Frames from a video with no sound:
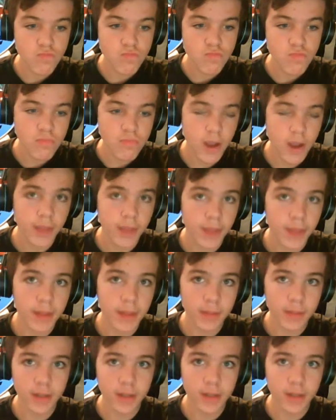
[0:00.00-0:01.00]
Yeah, I think
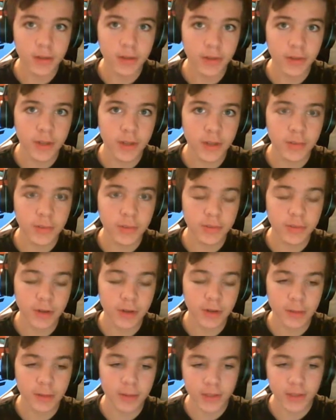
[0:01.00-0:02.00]
I'm going to lose a couple
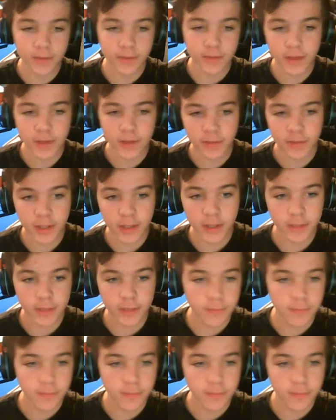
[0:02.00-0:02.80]
subscribers after this video.